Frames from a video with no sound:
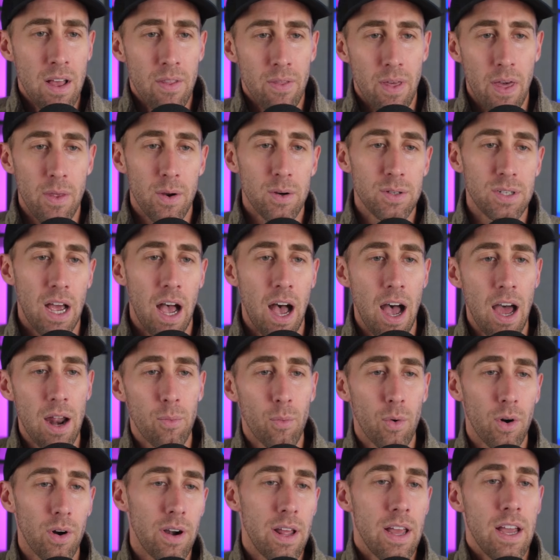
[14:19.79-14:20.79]
Then there's
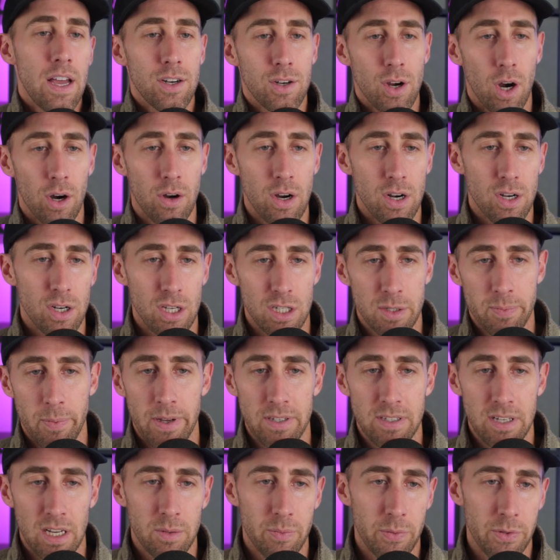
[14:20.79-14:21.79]
Onward. Target creature gets
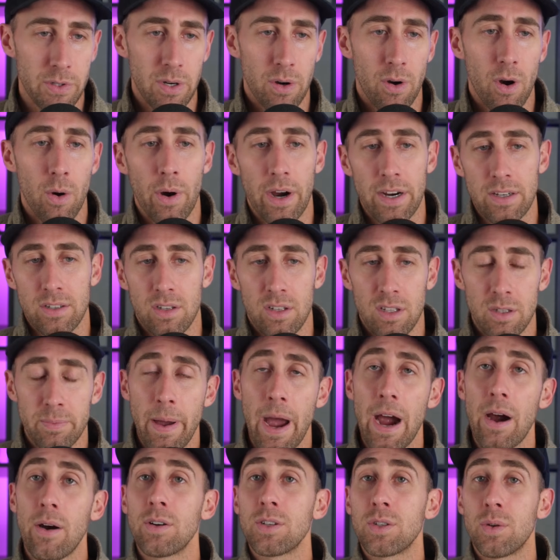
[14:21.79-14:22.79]
plus X plus zero where X its
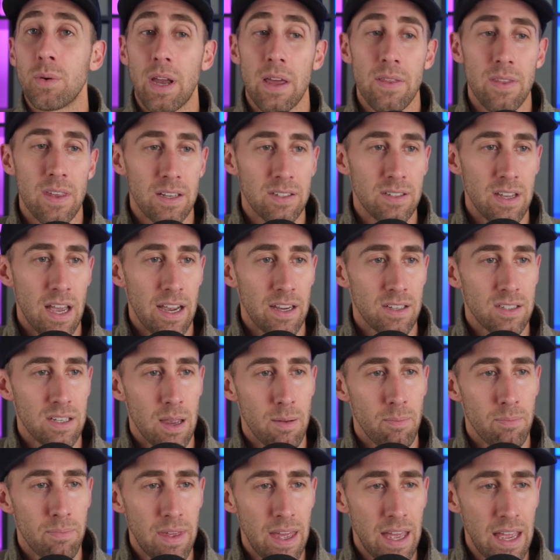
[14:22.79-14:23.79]
power. So again, the exact
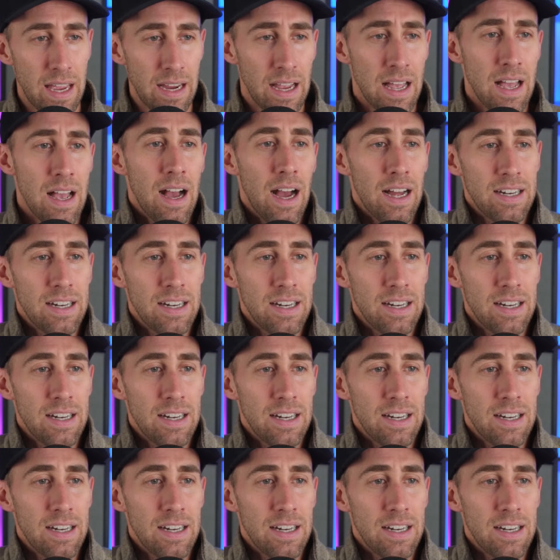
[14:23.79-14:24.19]
same thing.